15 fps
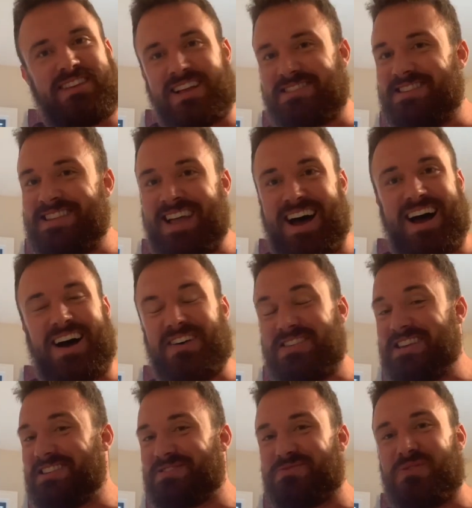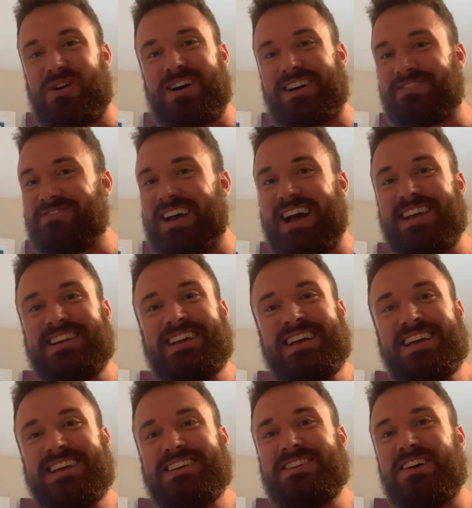That's not how these work, man.
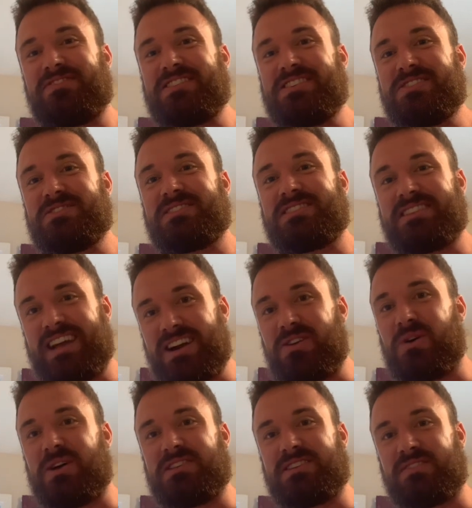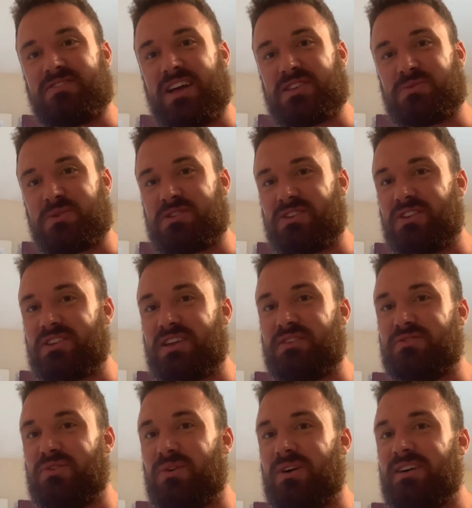You have to use steroids if that's what you're looking
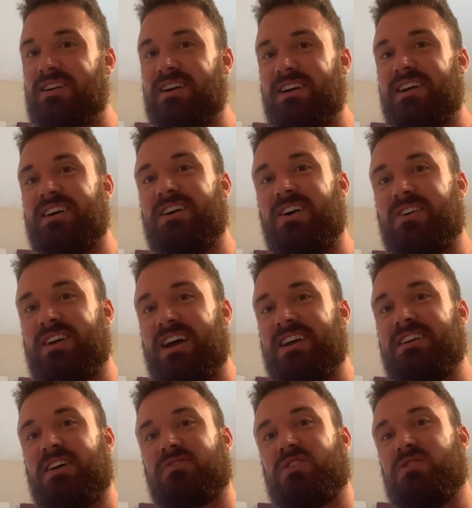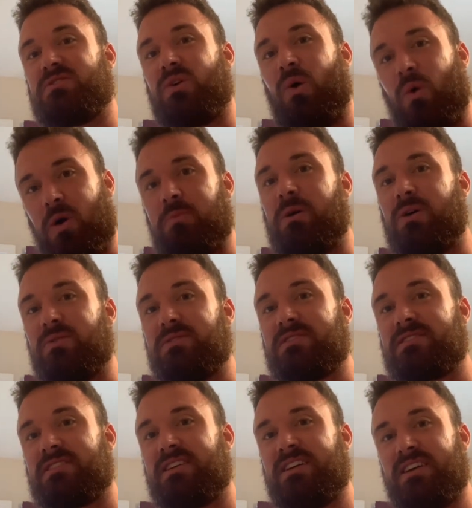for, okay? You have to use
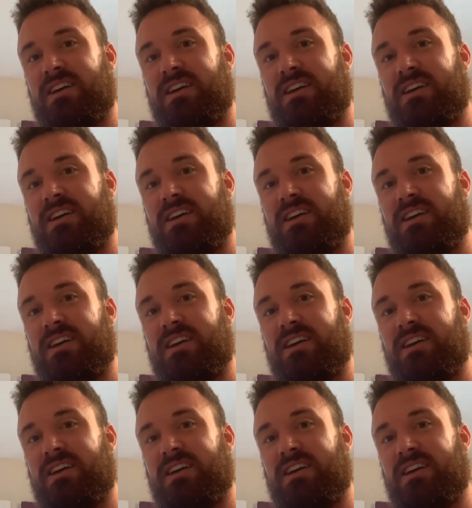hormones.